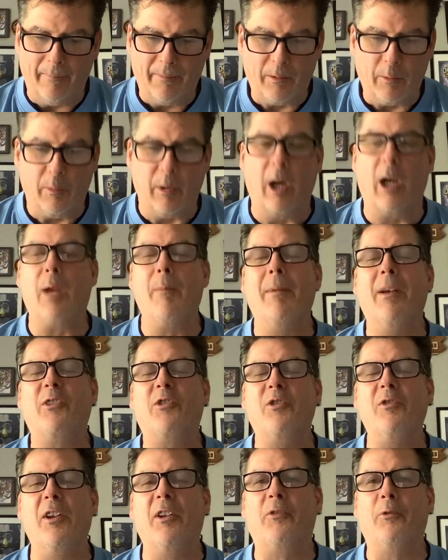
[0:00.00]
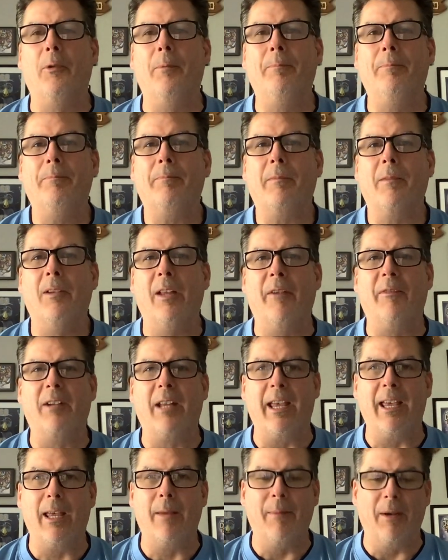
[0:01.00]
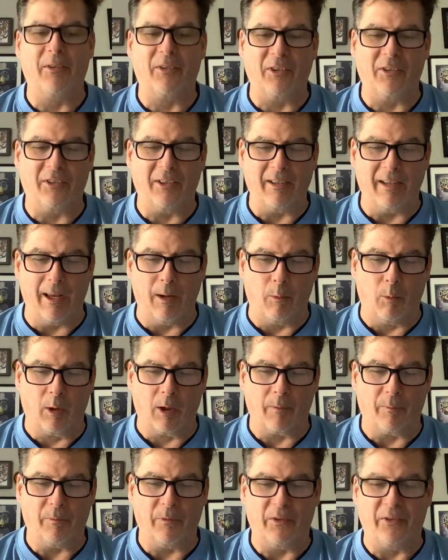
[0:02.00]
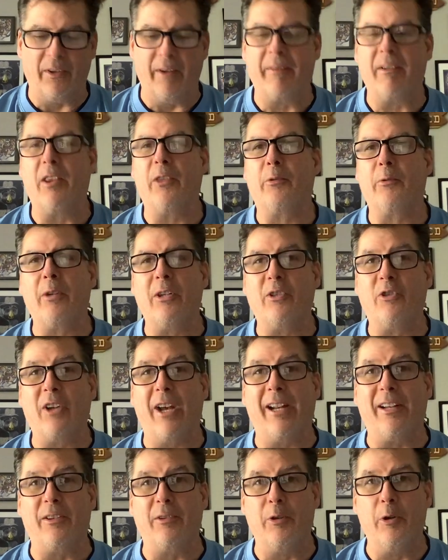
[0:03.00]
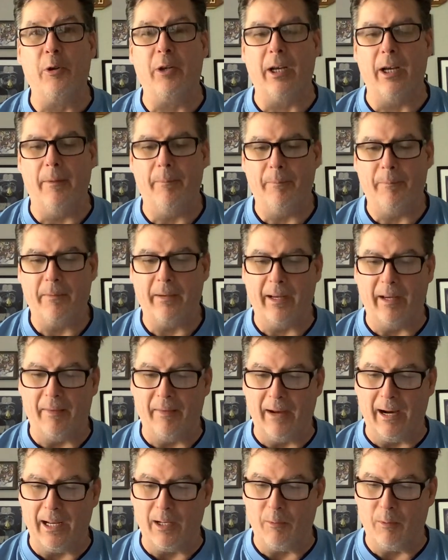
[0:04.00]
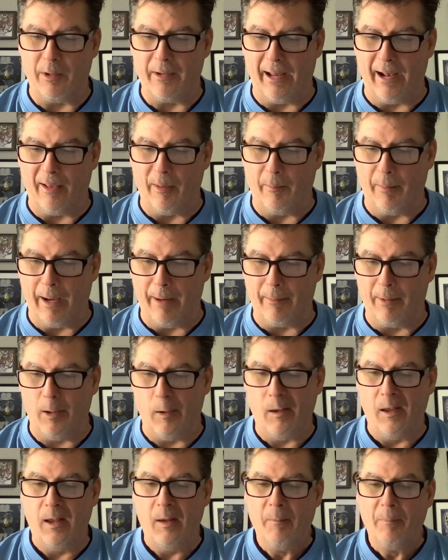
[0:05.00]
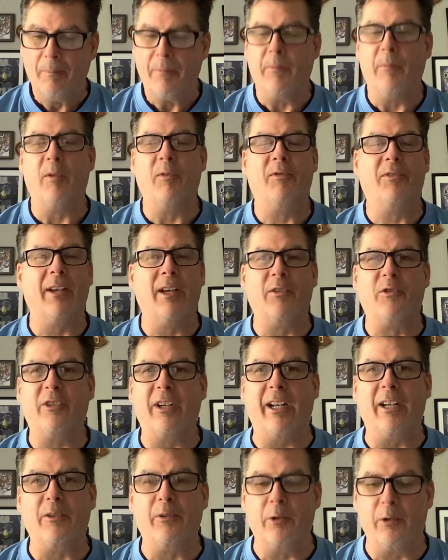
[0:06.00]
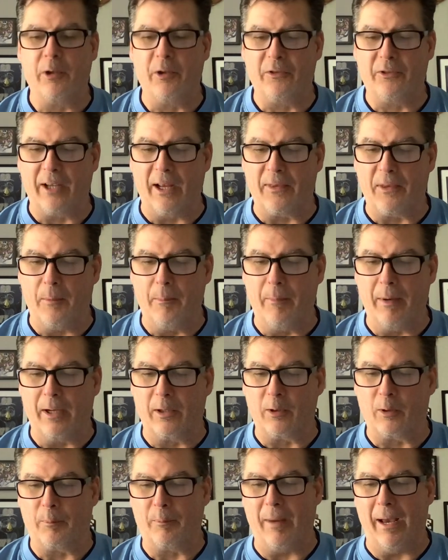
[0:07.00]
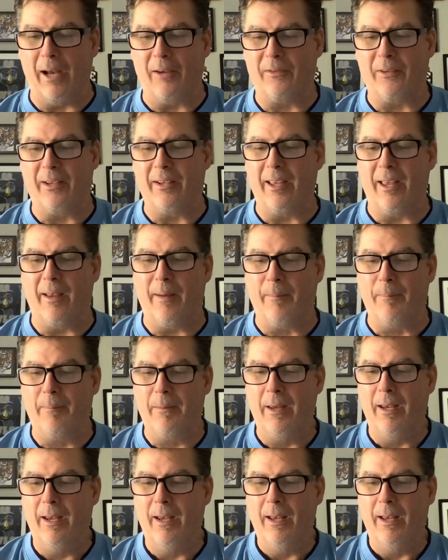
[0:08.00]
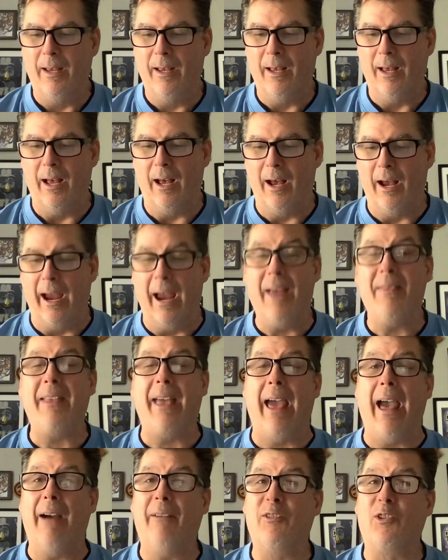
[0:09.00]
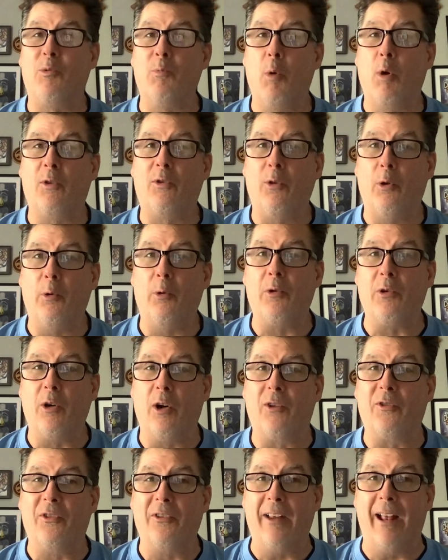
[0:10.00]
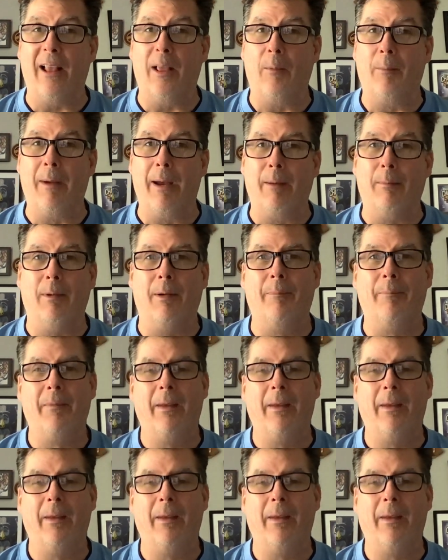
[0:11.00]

We already mentioned this one. 11 a.m. SEC Network, 7-3 Chattanooga at 9-1 Alabama. We said Chattanooga's got the better passing game, and they average more total yards than Alabama.